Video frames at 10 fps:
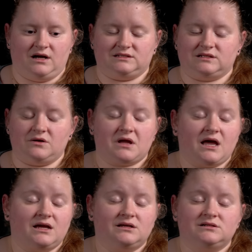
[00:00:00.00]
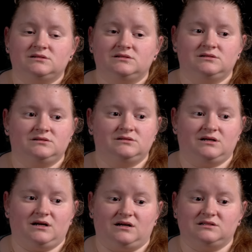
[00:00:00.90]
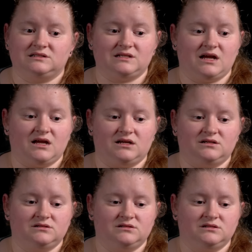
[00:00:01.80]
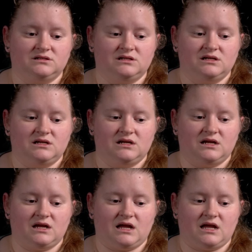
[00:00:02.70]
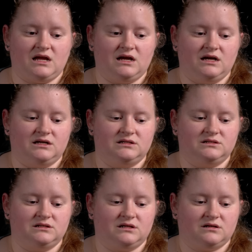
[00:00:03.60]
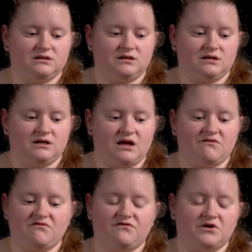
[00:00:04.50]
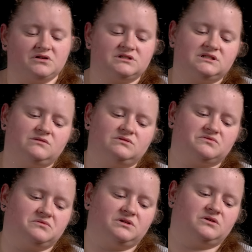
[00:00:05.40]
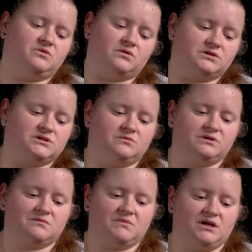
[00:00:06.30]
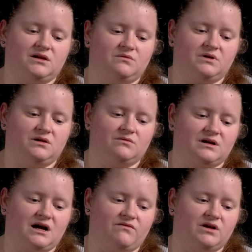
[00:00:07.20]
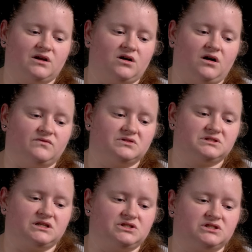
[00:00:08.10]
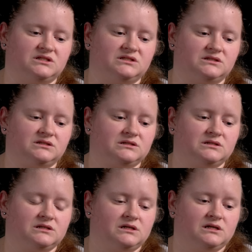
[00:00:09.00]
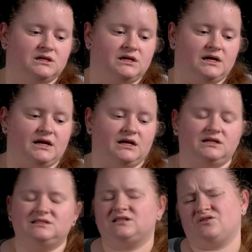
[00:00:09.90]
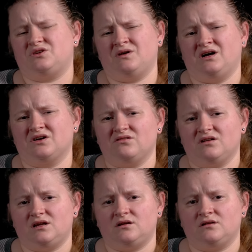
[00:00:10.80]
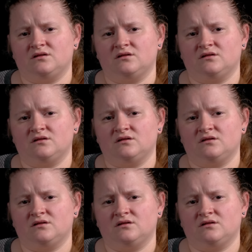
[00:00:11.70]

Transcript: I said, okay, I'll stay. And at first he was really cordial with me. We were having conversations and he said, are you hungry?